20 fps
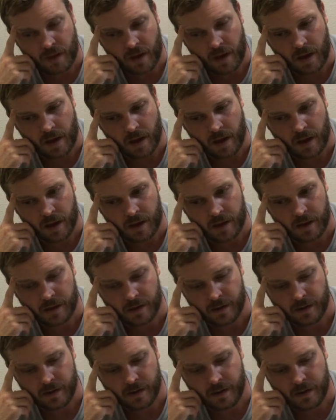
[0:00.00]
And
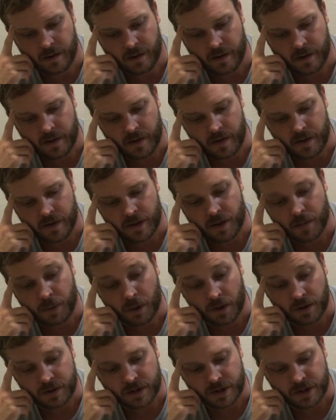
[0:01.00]
the
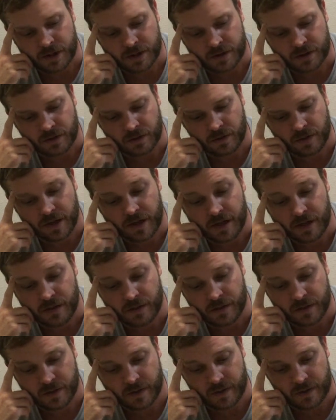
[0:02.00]
politicians are leading you
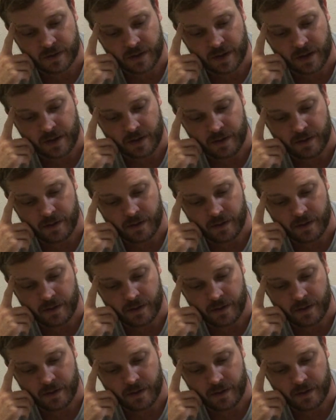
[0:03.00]
to their death.